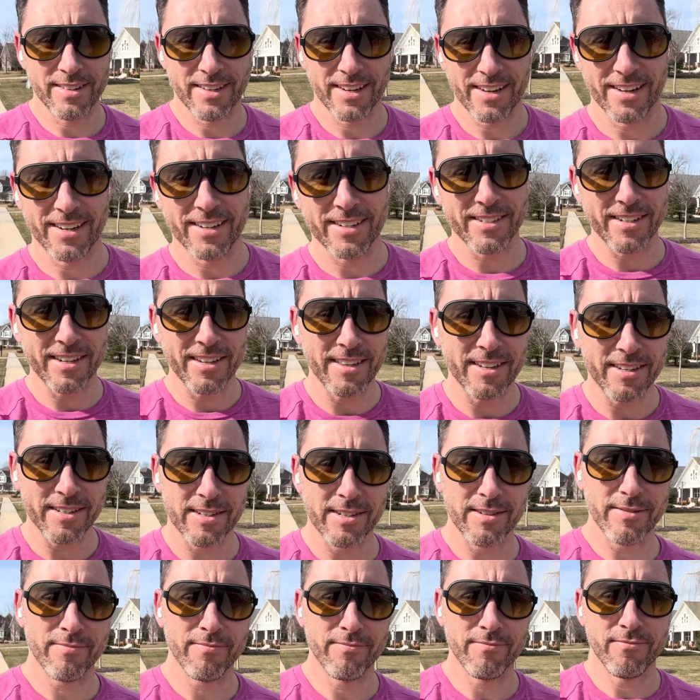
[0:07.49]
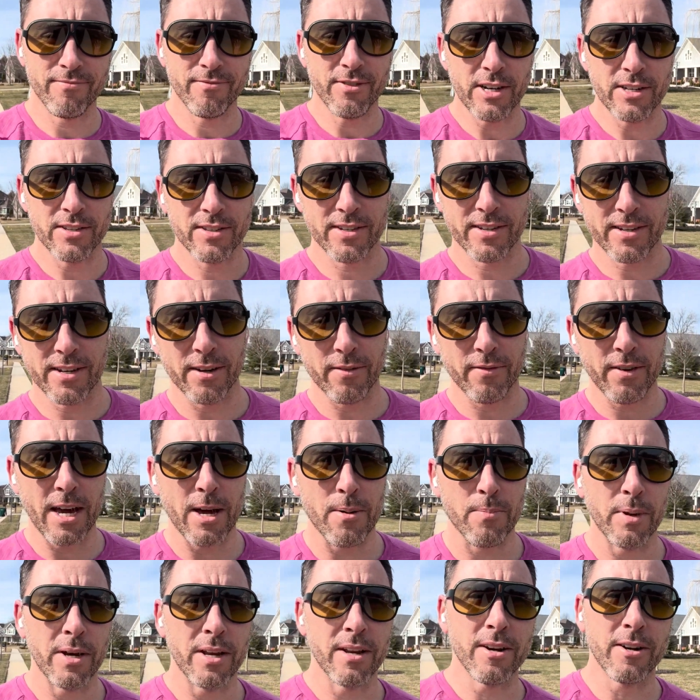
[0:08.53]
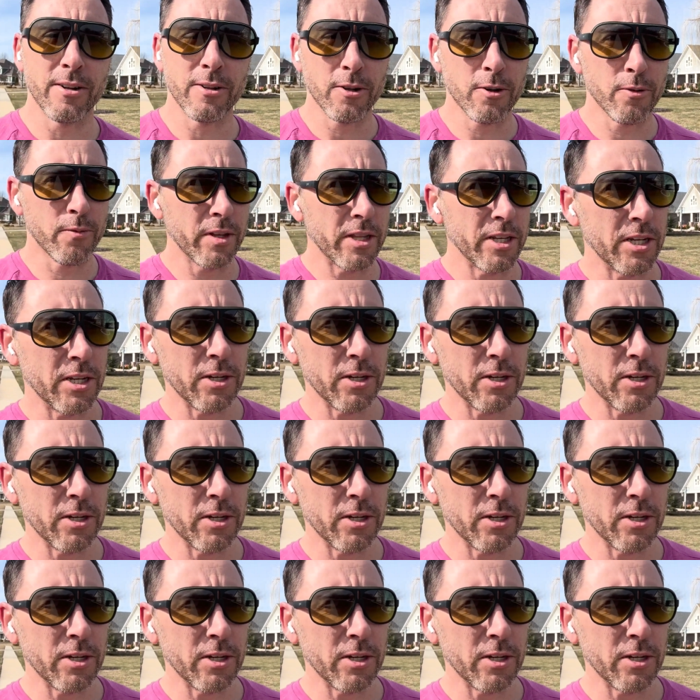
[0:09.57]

Kind of see this fun stuff happening all over the